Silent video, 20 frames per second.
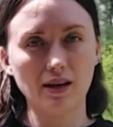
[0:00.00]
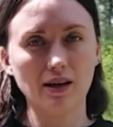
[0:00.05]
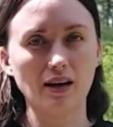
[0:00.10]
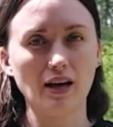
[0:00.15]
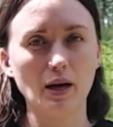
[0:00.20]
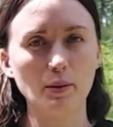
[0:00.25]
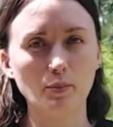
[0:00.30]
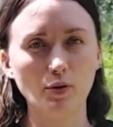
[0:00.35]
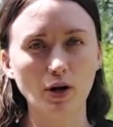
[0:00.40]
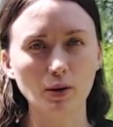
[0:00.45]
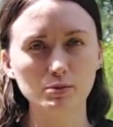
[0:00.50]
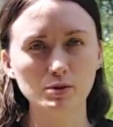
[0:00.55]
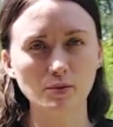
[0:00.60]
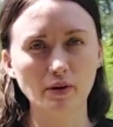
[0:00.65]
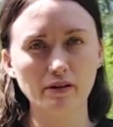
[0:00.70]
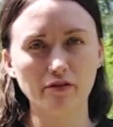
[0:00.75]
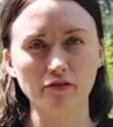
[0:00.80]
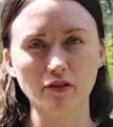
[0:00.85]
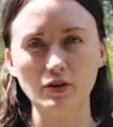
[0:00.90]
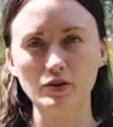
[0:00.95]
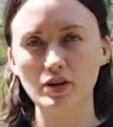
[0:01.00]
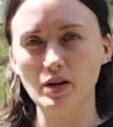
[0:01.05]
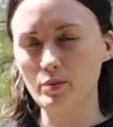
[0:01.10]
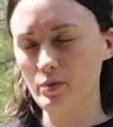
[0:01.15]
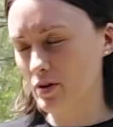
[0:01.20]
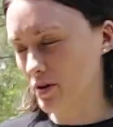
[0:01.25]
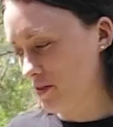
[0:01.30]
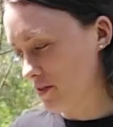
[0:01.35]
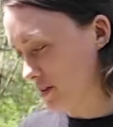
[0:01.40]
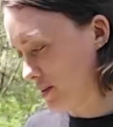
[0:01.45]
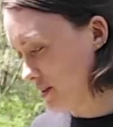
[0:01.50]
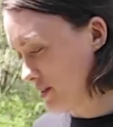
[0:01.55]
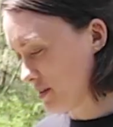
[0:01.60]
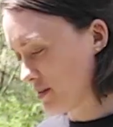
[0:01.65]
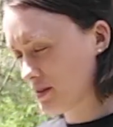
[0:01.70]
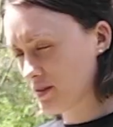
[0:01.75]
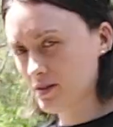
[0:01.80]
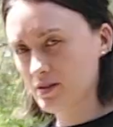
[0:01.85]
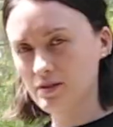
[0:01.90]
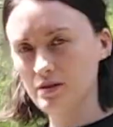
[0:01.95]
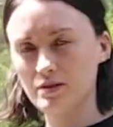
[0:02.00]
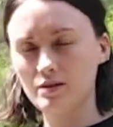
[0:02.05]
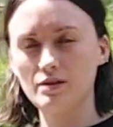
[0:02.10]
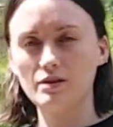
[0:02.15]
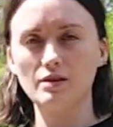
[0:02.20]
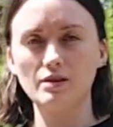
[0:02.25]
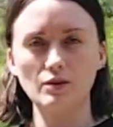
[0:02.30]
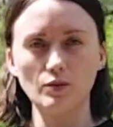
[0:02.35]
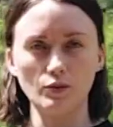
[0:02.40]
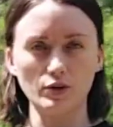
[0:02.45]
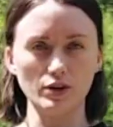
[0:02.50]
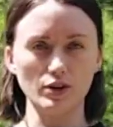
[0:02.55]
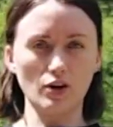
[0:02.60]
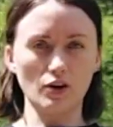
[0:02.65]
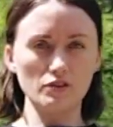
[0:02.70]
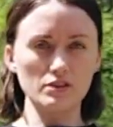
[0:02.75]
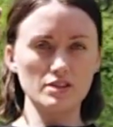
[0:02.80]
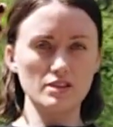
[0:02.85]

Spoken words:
I propped my phone up on the, what do you call this